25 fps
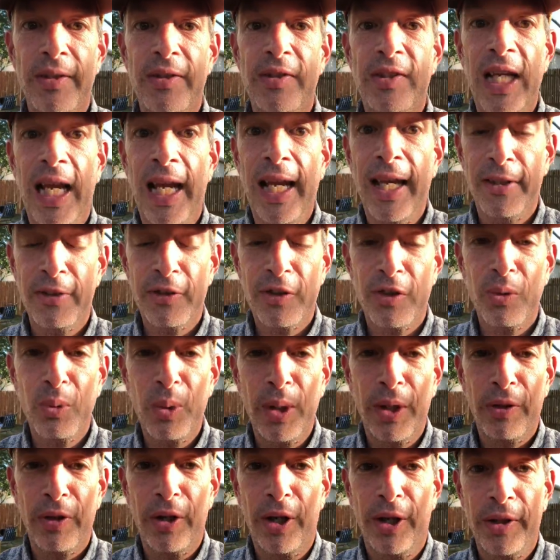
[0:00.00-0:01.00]
dance
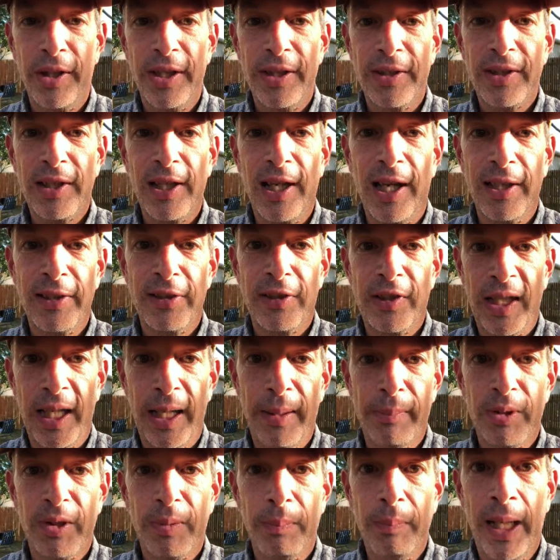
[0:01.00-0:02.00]
with all these
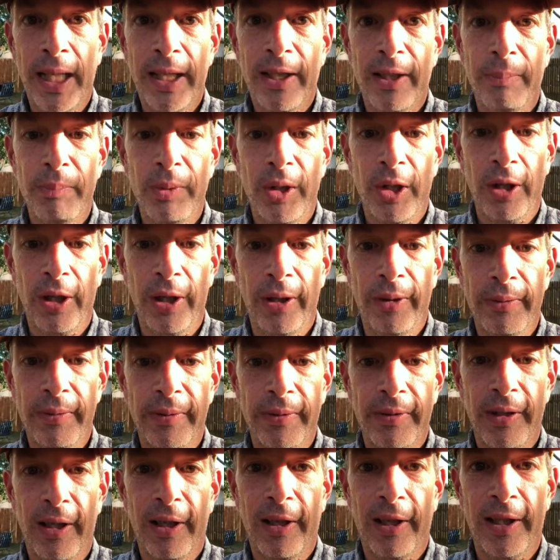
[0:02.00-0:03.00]
concepts, make them your own.
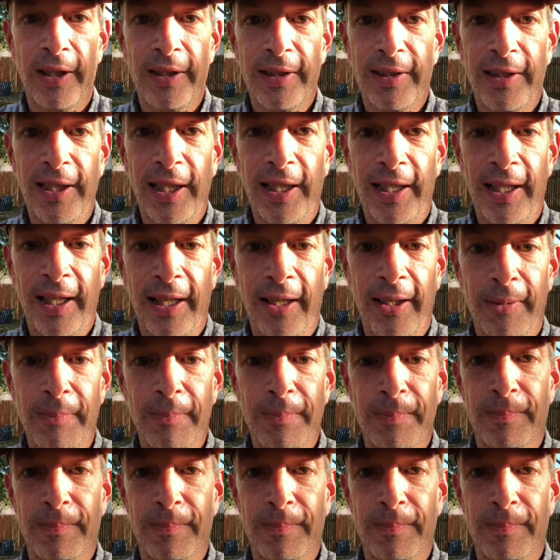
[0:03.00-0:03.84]
All right, take care.